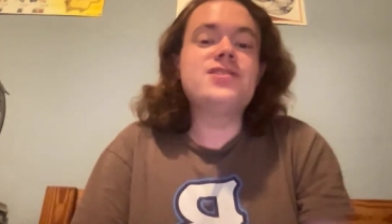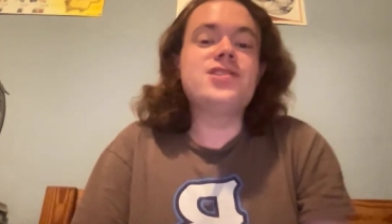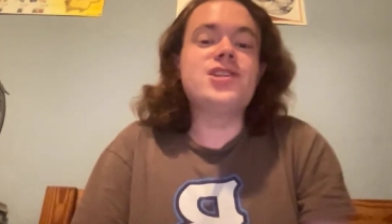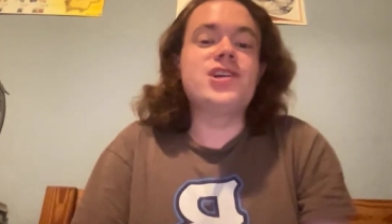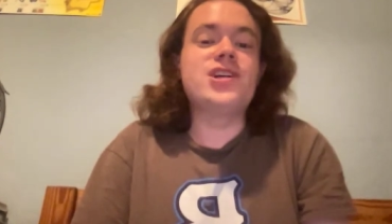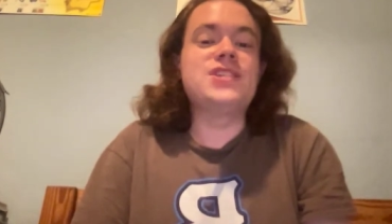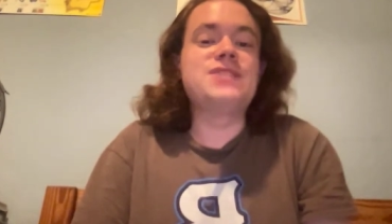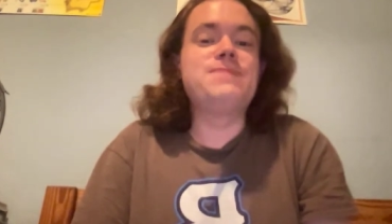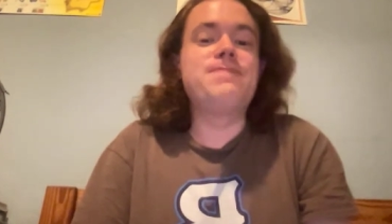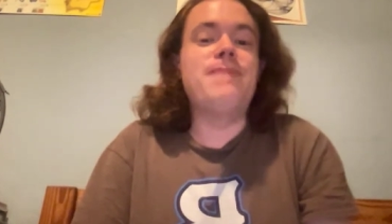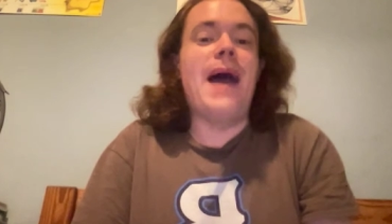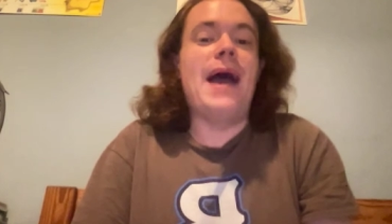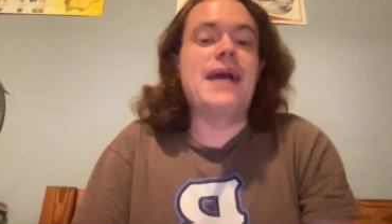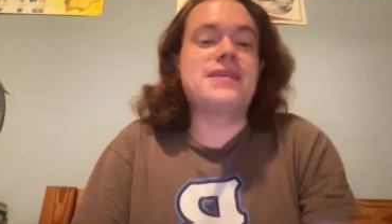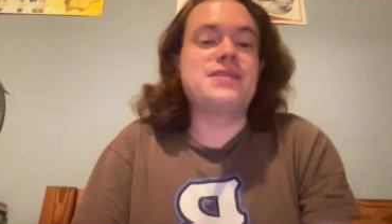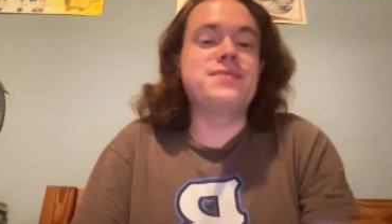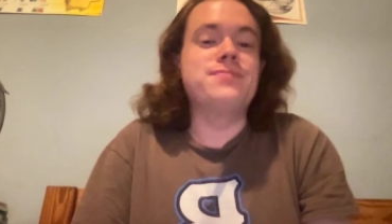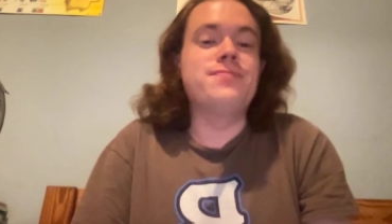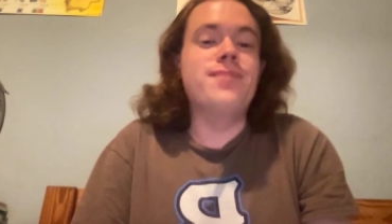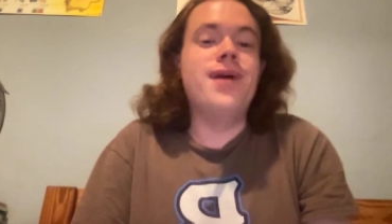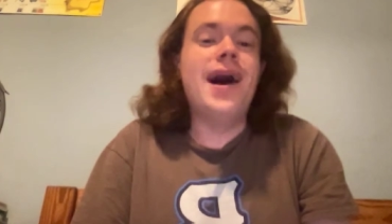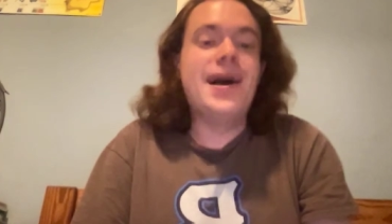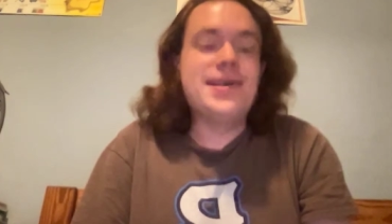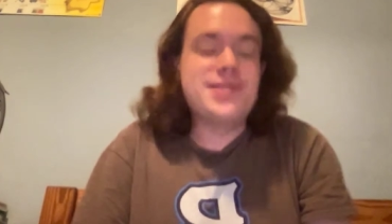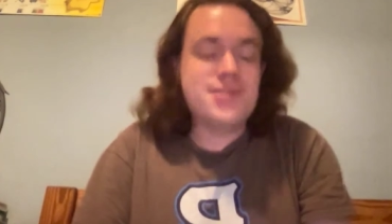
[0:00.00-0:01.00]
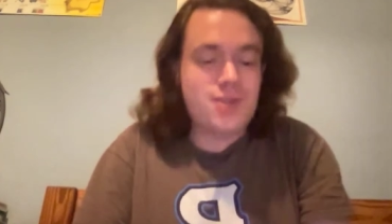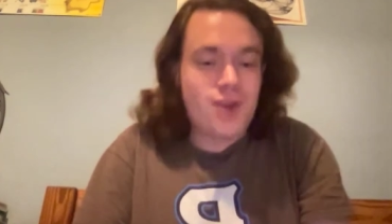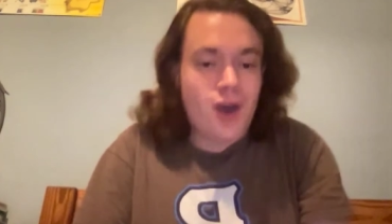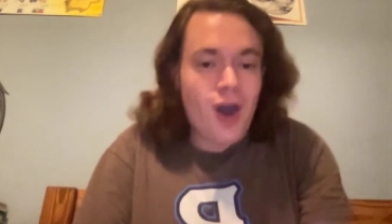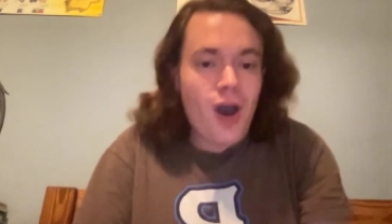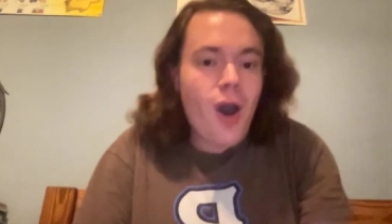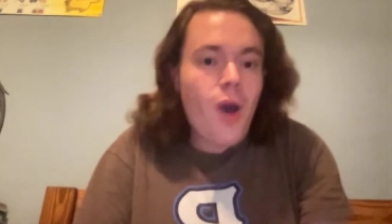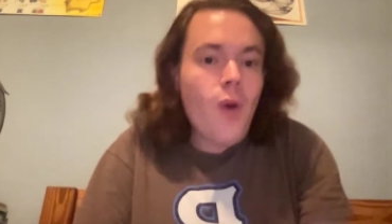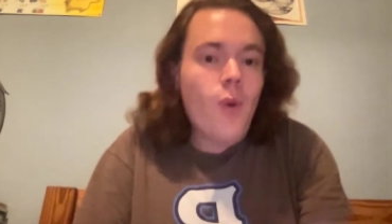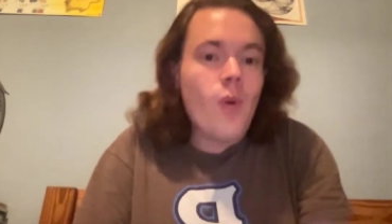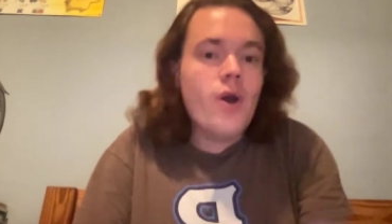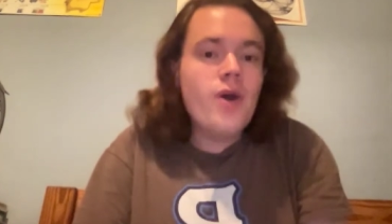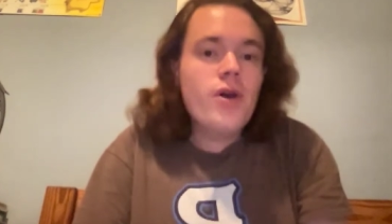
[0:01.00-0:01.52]
turns back to
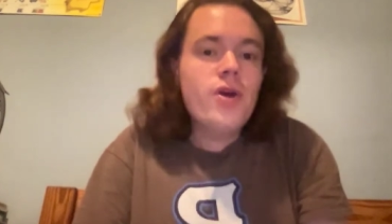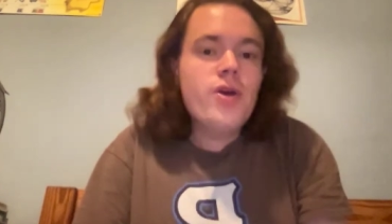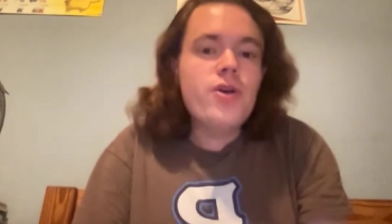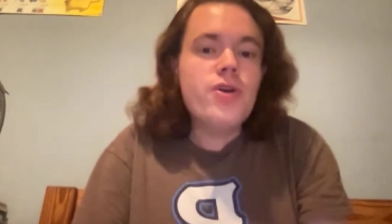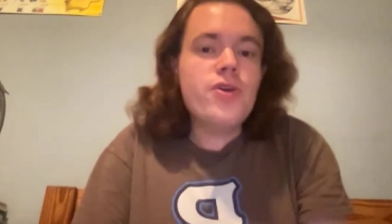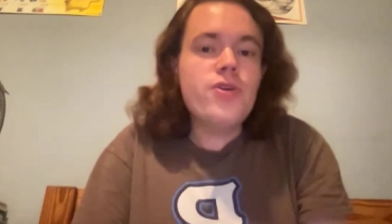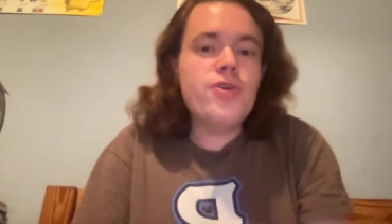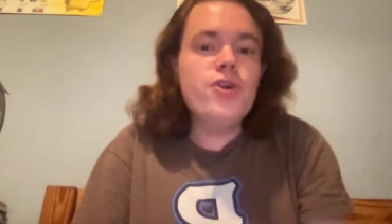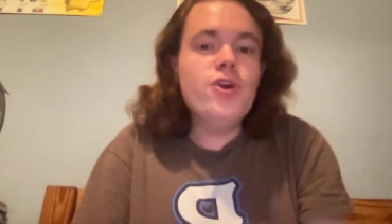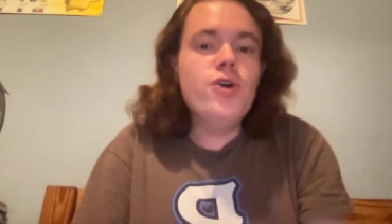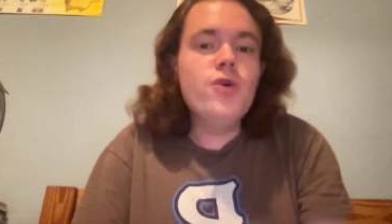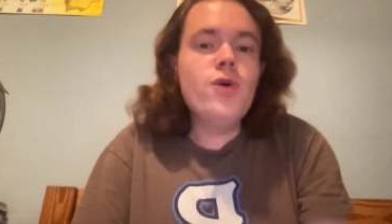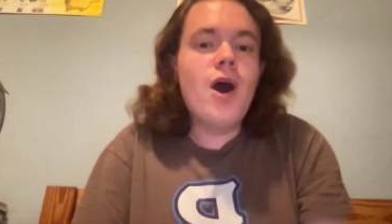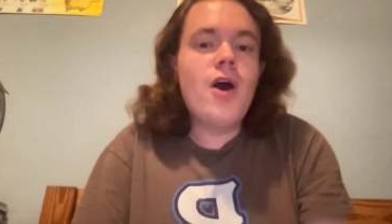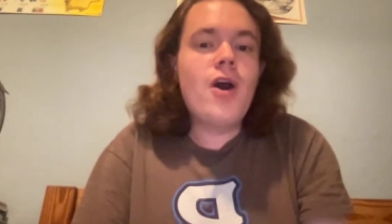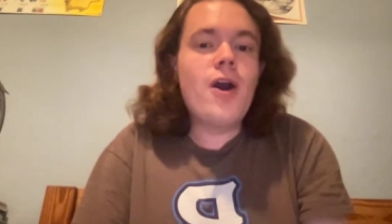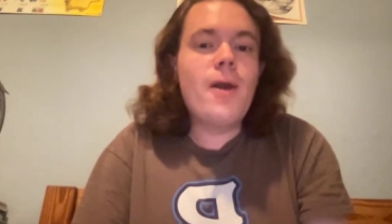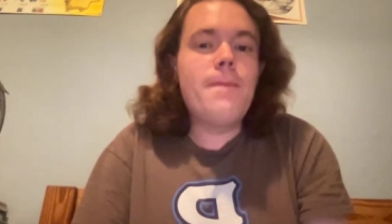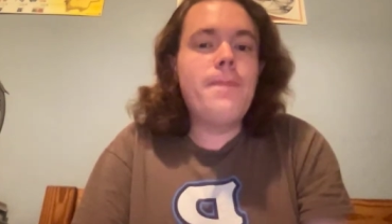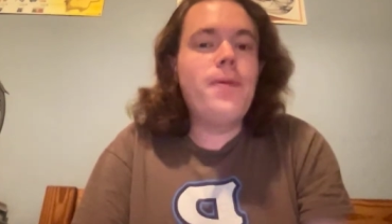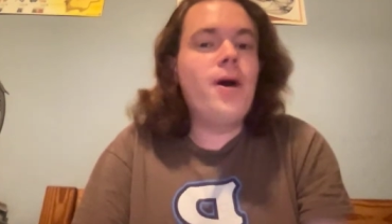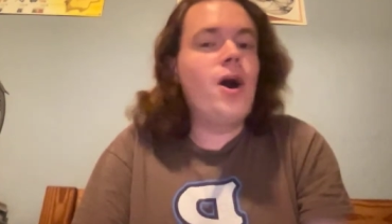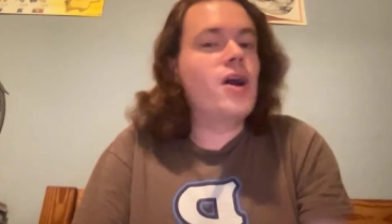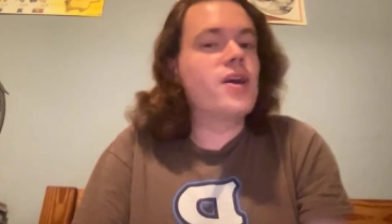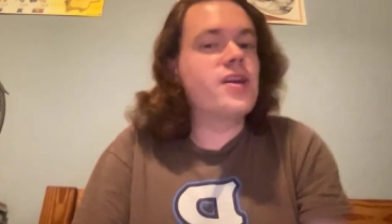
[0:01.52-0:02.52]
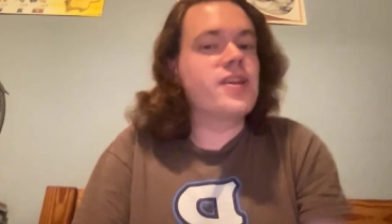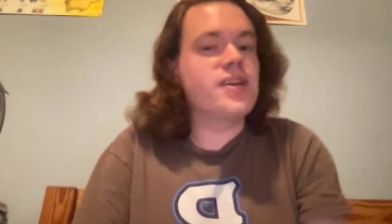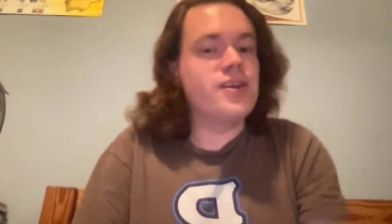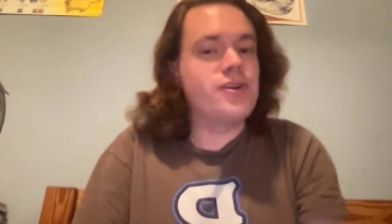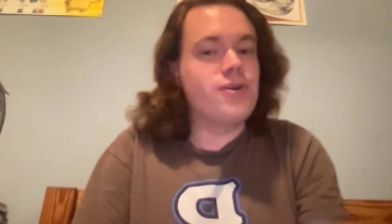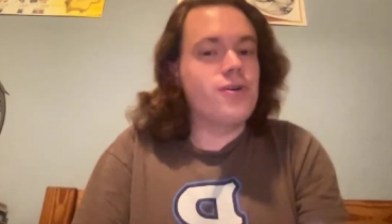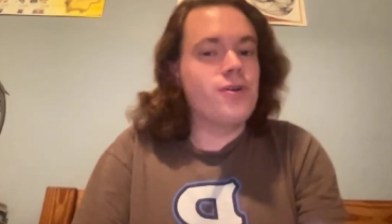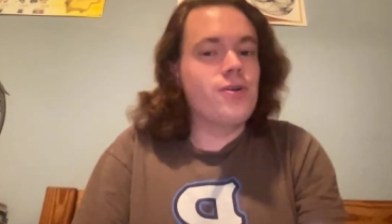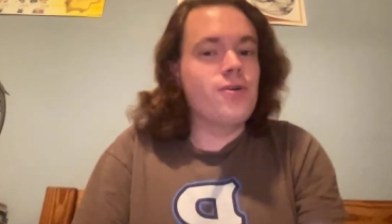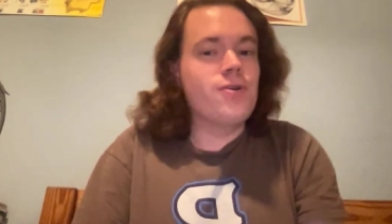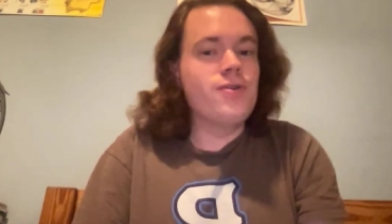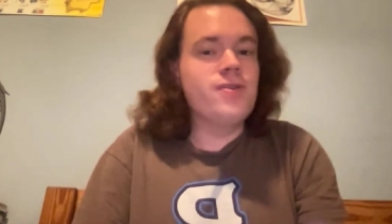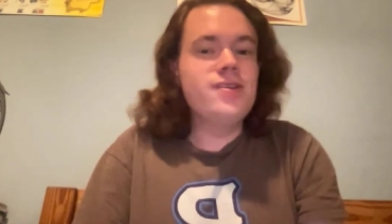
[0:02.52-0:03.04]
Mosco. You are a party
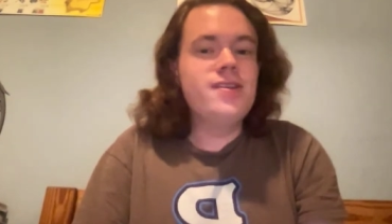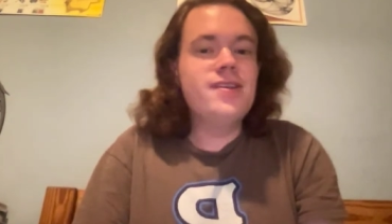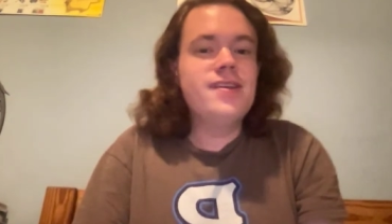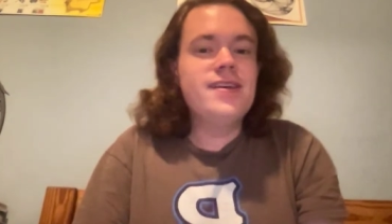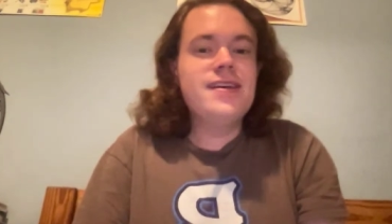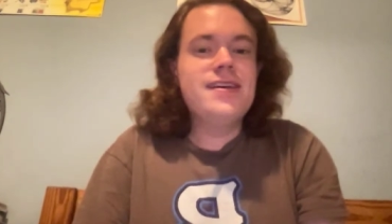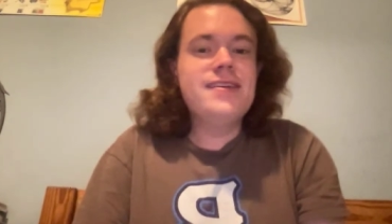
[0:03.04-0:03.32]
girl.